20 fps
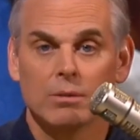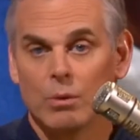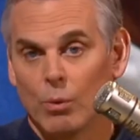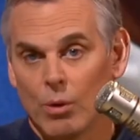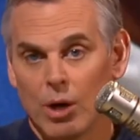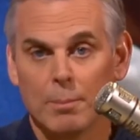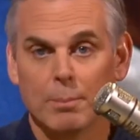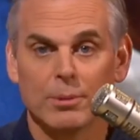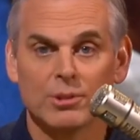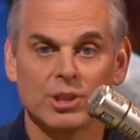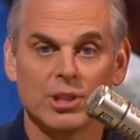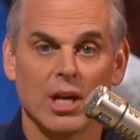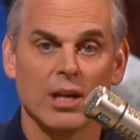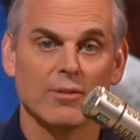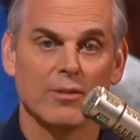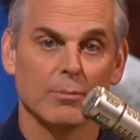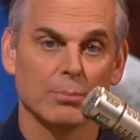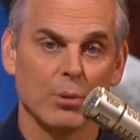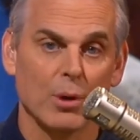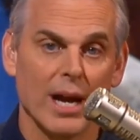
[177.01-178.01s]
1%
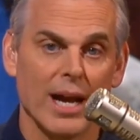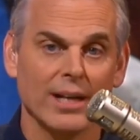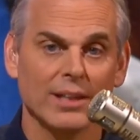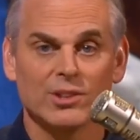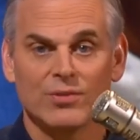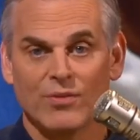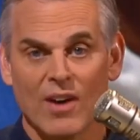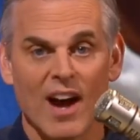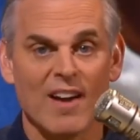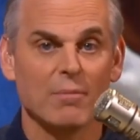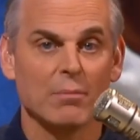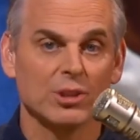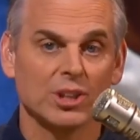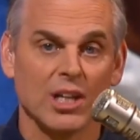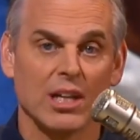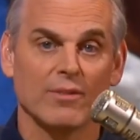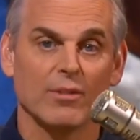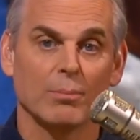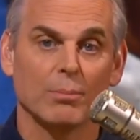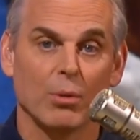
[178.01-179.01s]
of a branch,
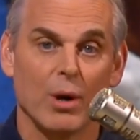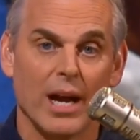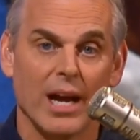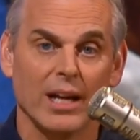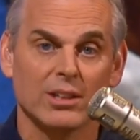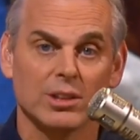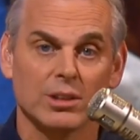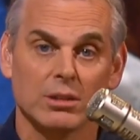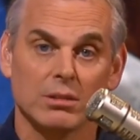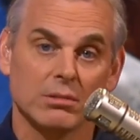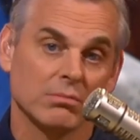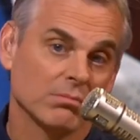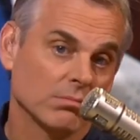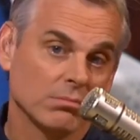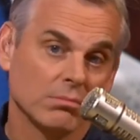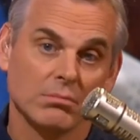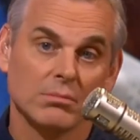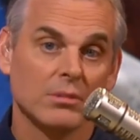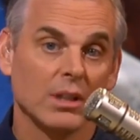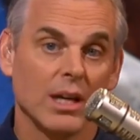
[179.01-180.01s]
5% of a branch.
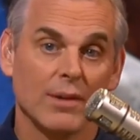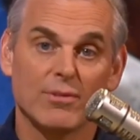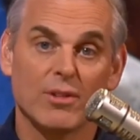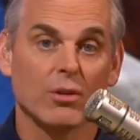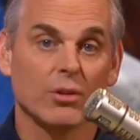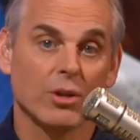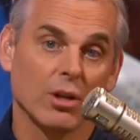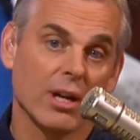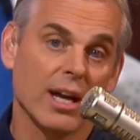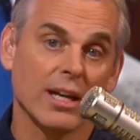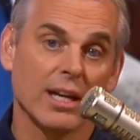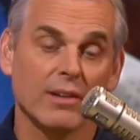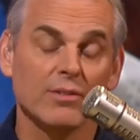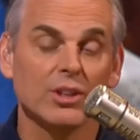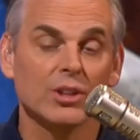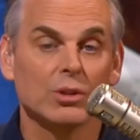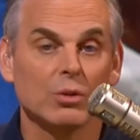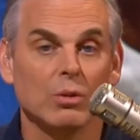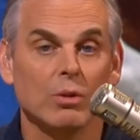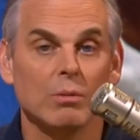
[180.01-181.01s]
If they're good, I give
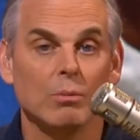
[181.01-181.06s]
it to them.